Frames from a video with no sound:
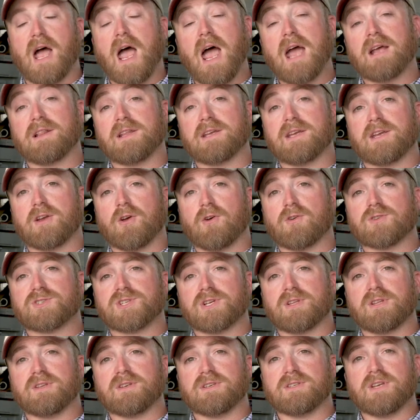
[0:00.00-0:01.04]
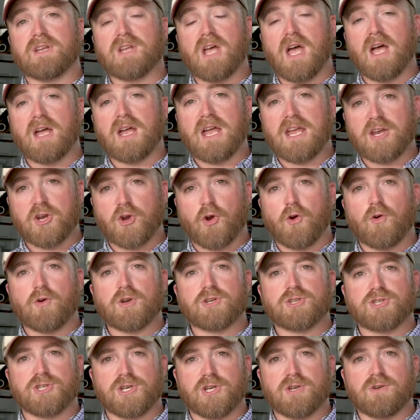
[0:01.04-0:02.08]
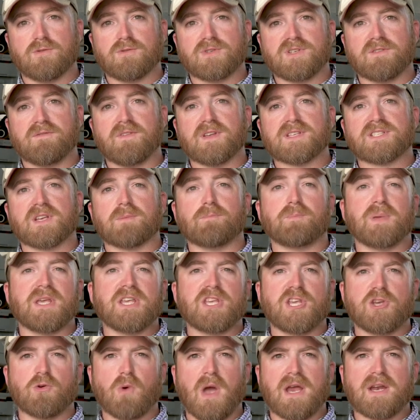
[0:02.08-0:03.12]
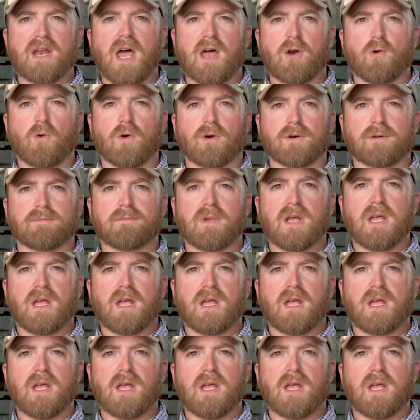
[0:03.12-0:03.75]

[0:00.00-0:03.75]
I highly encourage you to visit bqa.org.